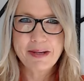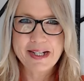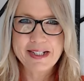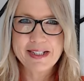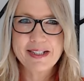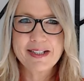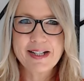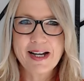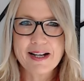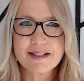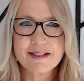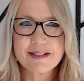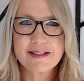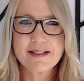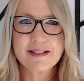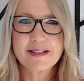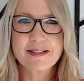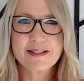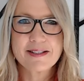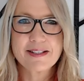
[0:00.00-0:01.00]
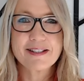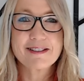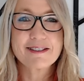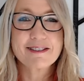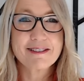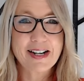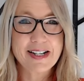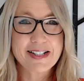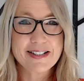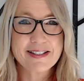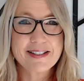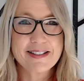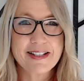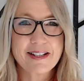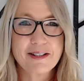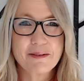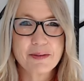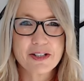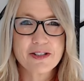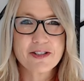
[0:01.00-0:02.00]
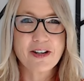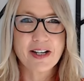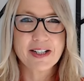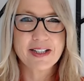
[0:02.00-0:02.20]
many narcissistic traits here which